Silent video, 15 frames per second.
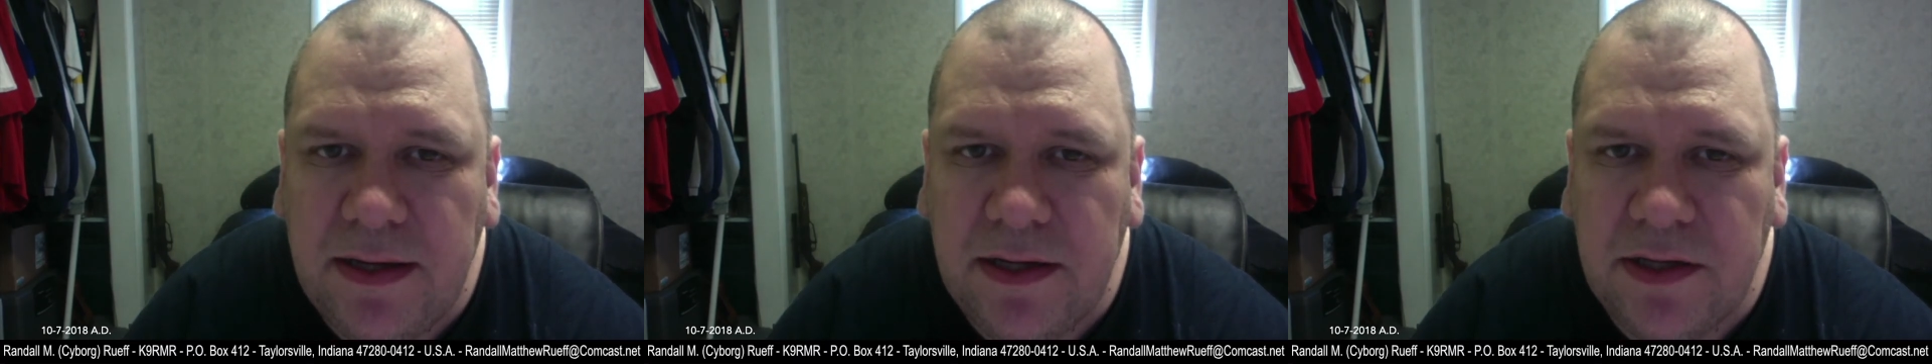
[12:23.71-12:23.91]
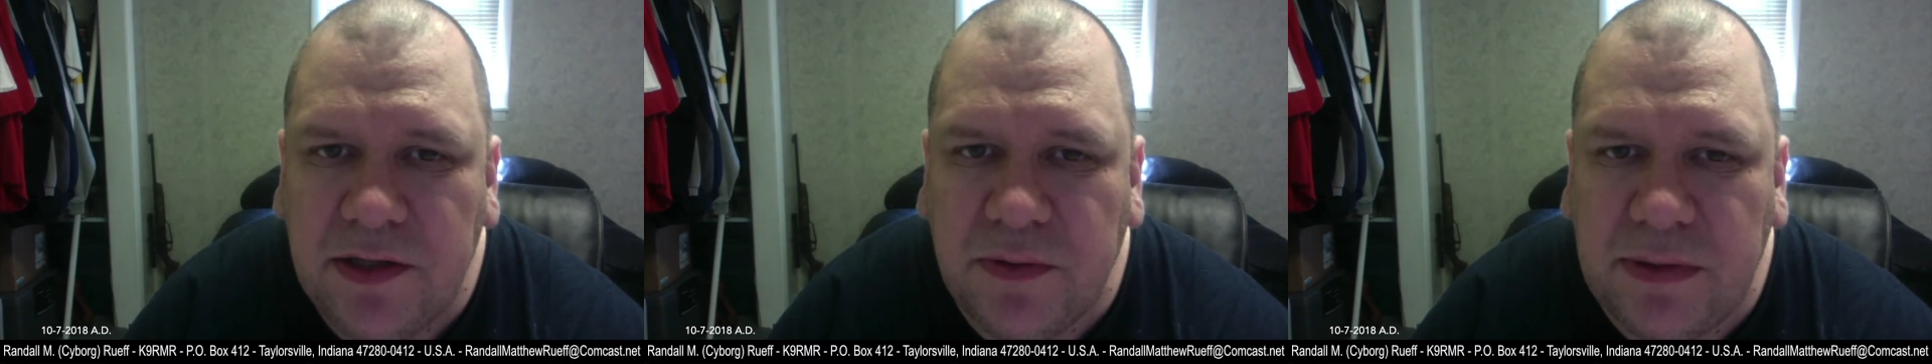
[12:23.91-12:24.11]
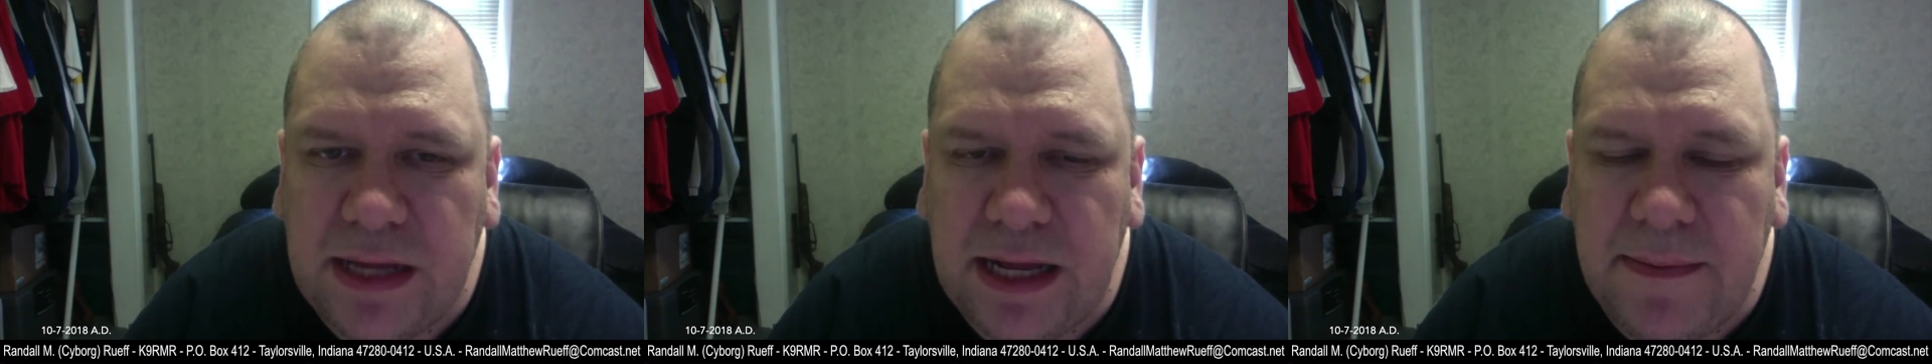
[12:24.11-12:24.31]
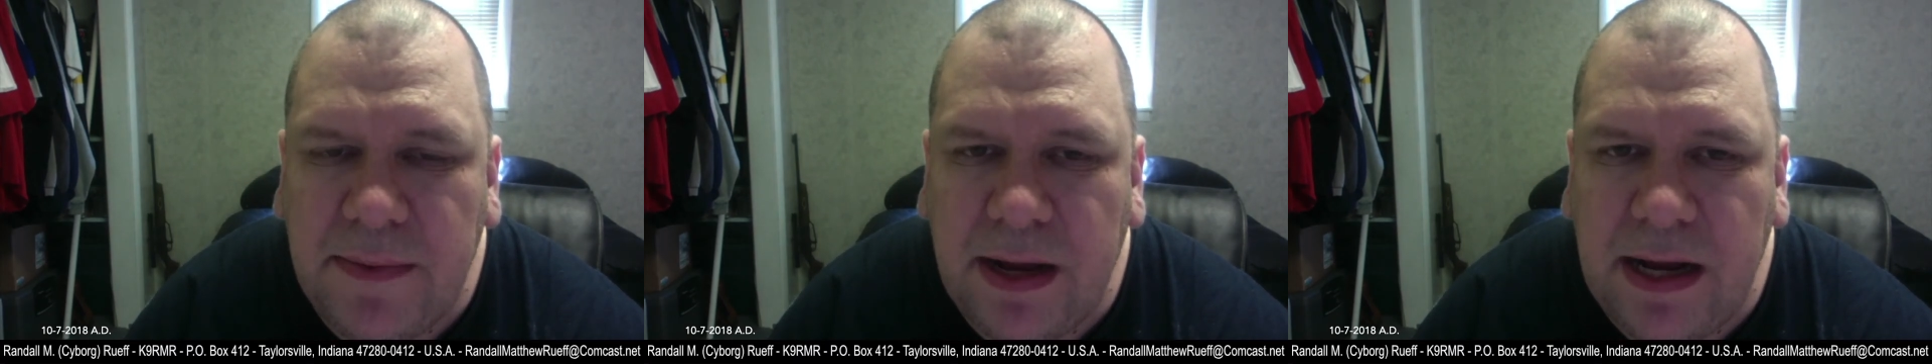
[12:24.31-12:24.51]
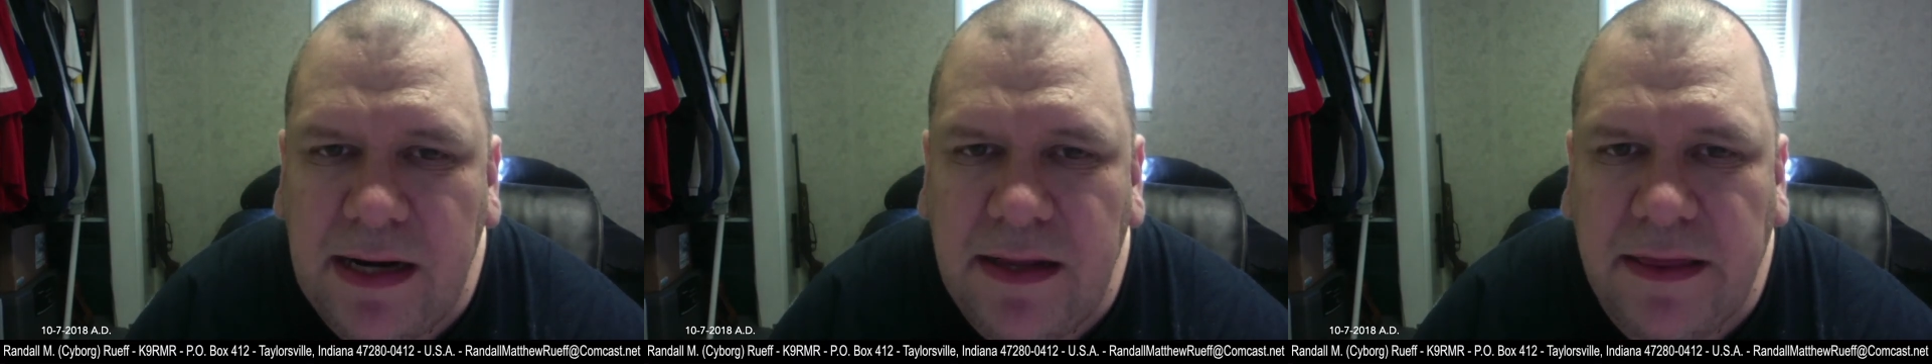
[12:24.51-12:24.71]
So with that in
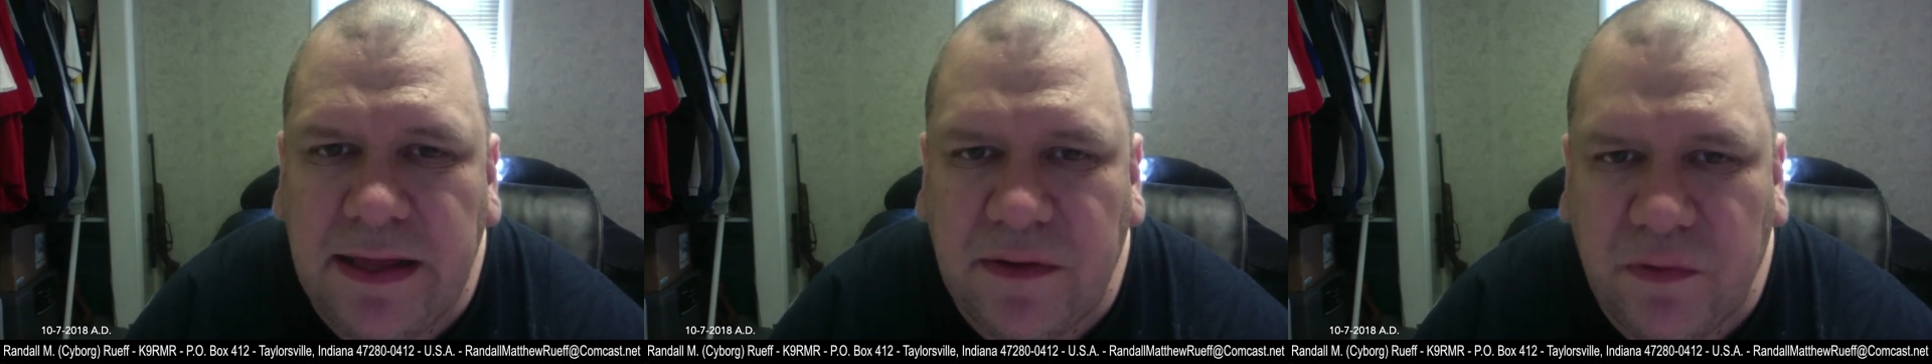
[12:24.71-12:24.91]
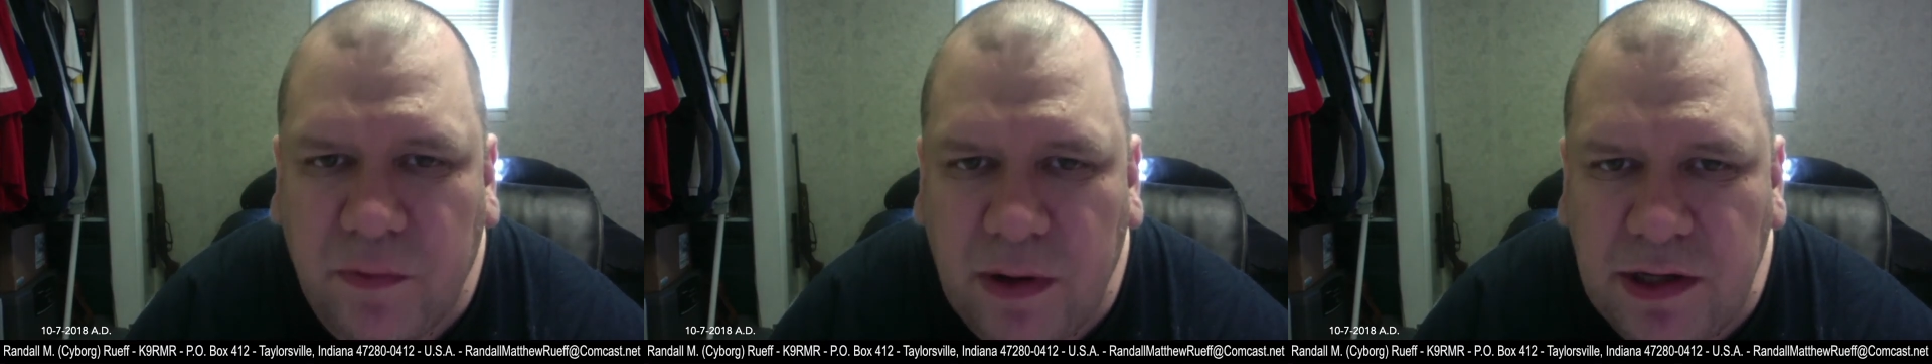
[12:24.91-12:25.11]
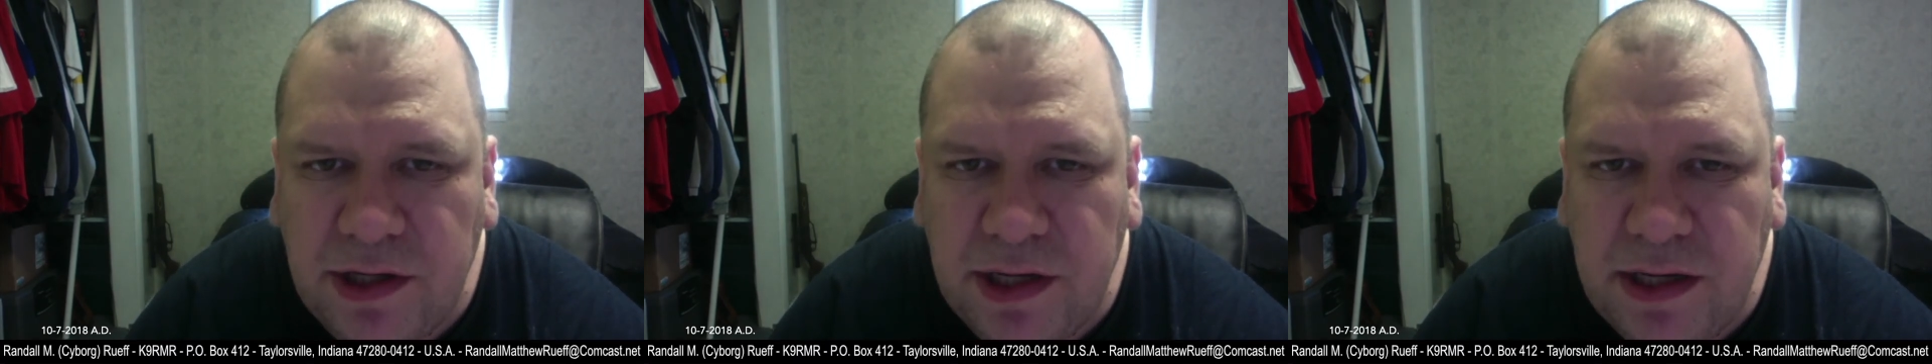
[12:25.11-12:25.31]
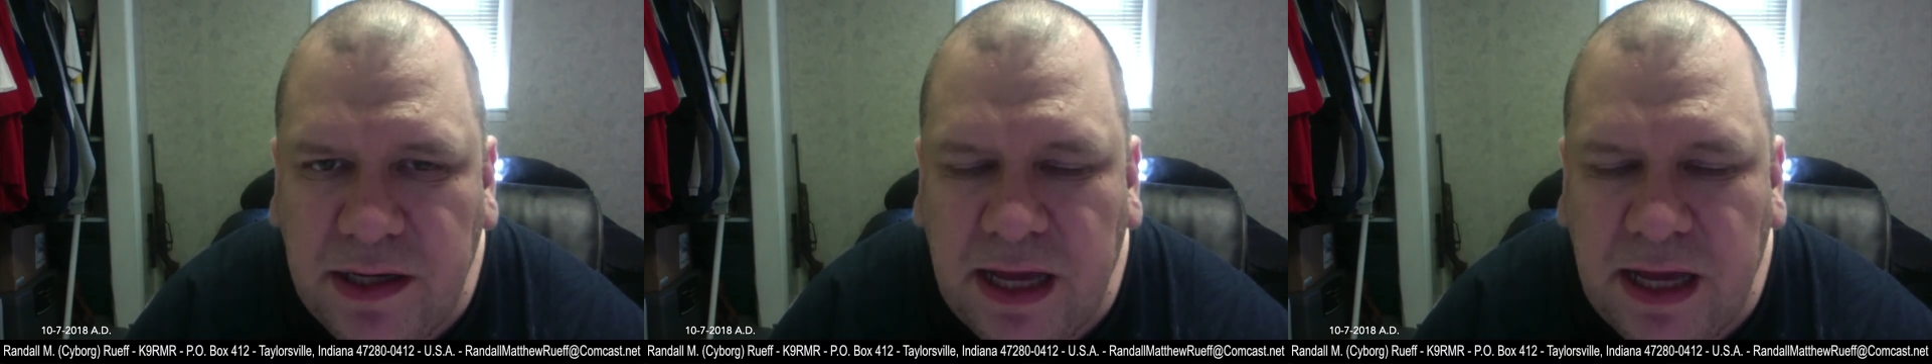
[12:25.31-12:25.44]
mind, thanks for watching.